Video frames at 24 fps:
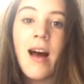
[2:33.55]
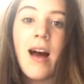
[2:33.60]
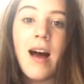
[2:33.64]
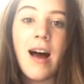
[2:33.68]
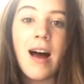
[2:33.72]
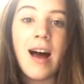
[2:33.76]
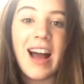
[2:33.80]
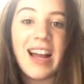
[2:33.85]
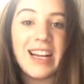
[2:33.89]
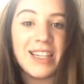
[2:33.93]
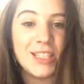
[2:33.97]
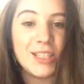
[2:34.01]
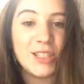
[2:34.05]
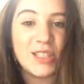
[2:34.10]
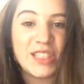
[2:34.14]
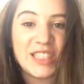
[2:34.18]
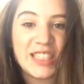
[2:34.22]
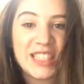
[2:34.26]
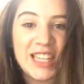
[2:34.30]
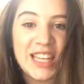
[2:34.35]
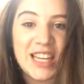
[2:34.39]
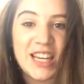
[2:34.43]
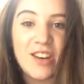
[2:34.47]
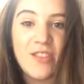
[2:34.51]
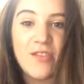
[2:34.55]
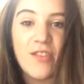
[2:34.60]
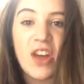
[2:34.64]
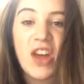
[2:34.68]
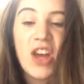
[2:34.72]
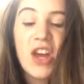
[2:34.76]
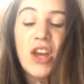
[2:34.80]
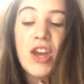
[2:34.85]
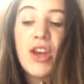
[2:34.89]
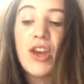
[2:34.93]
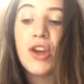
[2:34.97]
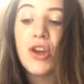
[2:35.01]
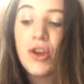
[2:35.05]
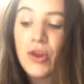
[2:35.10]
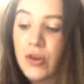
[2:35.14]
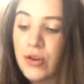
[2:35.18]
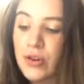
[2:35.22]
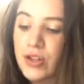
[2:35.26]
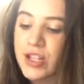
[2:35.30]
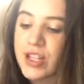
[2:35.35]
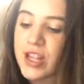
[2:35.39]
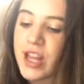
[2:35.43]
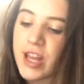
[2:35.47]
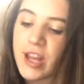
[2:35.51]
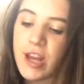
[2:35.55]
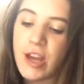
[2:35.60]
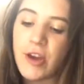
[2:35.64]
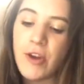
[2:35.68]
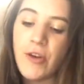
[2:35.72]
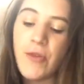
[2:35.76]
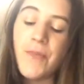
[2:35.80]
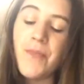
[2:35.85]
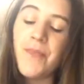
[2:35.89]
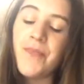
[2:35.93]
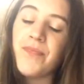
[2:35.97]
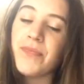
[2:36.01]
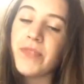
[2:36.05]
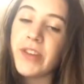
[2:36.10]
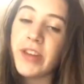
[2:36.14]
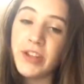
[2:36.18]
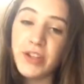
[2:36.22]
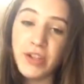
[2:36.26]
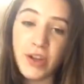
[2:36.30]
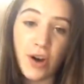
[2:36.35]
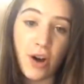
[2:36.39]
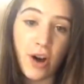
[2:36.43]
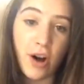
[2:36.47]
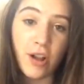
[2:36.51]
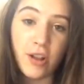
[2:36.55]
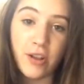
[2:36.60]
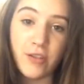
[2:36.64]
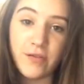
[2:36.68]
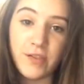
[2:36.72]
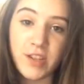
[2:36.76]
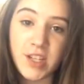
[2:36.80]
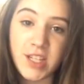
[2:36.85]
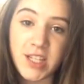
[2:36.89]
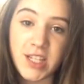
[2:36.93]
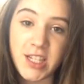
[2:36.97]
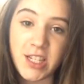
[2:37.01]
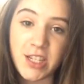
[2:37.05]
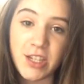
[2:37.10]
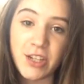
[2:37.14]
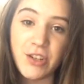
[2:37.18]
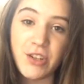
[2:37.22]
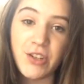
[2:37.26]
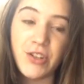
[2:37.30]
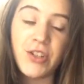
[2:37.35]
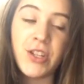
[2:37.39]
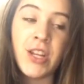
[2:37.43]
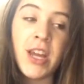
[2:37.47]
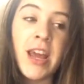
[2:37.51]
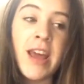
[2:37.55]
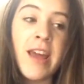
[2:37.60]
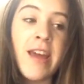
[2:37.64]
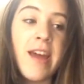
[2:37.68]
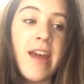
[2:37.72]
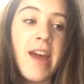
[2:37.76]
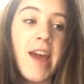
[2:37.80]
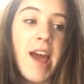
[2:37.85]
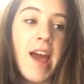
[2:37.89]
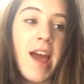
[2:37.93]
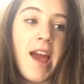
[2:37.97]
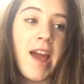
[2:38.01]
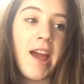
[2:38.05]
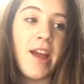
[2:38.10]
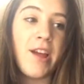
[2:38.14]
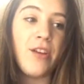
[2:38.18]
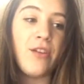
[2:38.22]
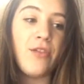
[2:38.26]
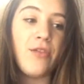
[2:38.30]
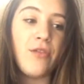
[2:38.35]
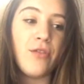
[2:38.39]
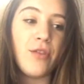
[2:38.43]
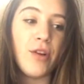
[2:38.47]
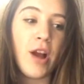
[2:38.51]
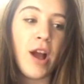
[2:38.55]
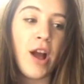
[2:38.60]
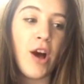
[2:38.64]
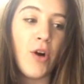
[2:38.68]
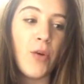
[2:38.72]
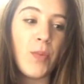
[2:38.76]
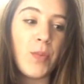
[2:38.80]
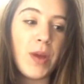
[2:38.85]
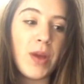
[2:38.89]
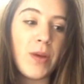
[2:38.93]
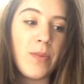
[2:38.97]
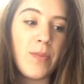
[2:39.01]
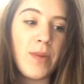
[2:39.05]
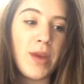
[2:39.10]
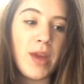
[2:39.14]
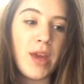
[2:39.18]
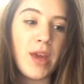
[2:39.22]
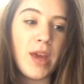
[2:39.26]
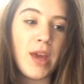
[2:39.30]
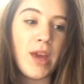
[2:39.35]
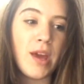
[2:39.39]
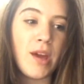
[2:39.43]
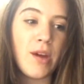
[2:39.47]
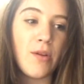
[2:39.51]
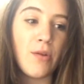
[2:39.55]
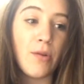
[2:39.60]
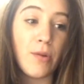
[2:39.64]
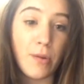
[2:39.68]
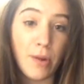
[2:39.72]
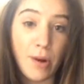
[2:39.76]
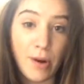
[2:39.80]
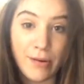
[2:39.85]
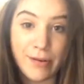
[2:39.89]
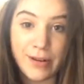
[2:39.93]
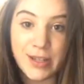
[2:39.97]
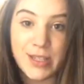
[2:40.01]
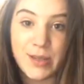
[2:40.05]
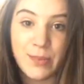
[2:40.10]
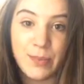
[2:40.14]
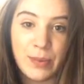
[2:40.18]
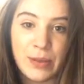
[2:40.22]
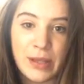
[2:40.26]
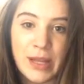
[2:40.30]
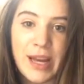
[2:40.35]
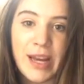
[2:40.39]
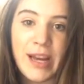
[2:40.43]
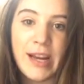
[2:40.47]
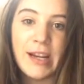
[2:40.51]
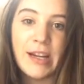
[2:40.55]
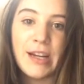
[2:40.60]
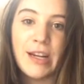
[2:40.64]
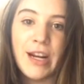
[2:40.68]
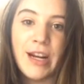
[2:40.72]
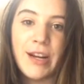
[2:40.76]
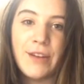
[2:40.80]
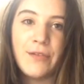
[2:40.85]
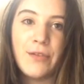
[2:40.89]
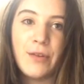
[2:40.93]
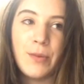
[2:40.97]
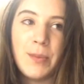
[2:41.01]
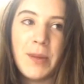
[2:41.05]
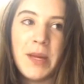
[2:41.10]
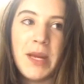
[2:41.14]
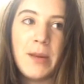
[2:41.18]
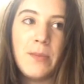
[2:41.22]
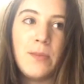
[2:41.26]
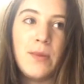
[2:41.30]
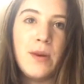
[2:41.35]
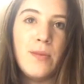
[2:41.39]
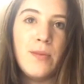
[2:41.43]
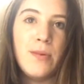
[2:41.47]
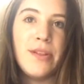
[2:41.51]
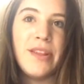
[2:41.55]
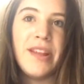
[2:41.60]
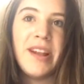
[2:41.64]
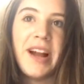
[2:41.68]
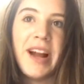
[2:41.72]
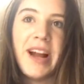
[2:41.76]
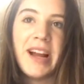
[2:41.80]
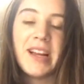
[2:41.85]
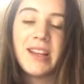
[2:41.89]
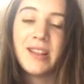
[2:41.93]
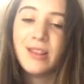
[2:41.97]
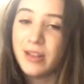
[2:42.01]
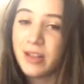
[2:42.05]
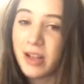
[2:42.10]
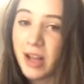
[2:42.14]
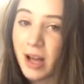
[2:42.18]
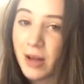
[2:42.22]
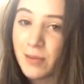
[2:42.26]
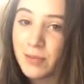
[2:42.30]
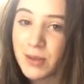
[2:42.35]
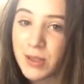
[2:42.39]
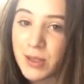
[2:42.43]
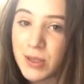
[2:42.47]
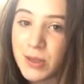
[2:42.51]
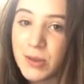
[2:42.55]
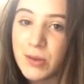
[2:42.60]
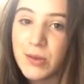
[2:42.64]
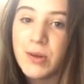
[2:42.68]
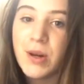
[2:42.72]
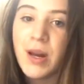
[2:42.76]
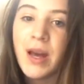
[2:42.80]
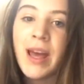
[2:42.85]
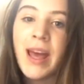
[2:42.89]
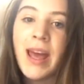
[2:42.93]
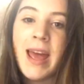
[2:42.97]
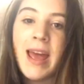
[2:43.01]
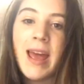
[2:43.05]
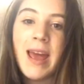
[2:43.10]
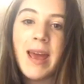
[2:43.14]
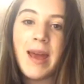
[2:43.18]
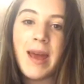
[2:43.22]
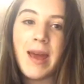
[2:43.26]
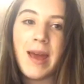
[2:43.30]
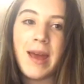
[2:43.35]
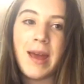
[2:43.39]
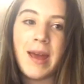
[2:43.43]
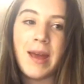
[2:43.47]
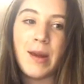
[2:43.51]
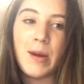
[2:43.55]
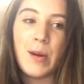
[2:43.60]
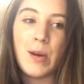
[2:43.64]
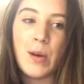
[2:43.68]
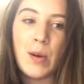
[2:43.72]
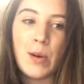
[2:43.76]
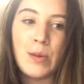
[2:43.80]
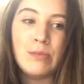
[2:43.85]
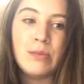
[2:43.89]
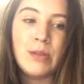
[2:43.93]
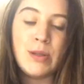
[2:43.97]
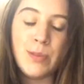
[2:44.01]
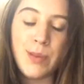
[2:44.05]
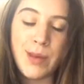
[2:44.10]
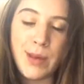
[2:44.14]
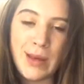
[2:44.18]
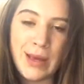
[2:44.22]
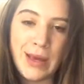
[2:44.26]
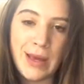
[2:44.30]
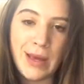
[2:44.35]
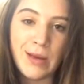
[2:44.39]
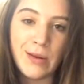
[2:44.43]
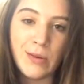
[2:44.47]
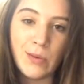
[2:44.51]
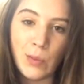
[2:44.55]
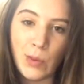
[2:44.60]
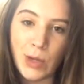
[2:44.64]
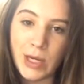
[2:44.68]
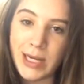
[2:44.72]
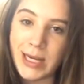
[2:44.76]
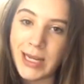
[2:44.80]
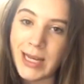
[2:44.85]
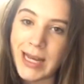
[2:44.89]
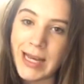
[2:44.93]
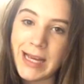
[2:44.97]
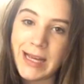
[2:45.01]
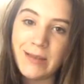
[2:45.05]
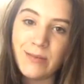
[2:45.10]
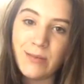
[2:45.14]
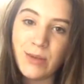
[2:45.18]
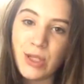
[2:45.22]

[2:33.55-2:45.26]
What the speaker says: I just want to give a huge thank you to all of the seniors and for helping me grow as a player and for being people that I can look up to and hope to be one day.